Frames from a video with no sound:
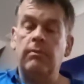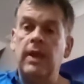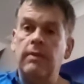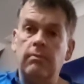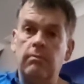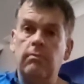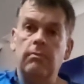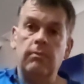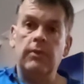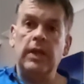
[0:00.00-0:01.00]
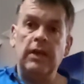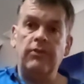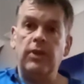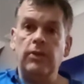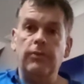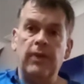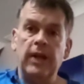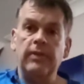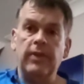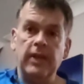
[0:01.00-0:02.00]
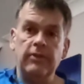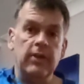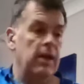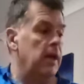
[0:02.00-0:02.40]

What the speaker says: then the easier you'll find things.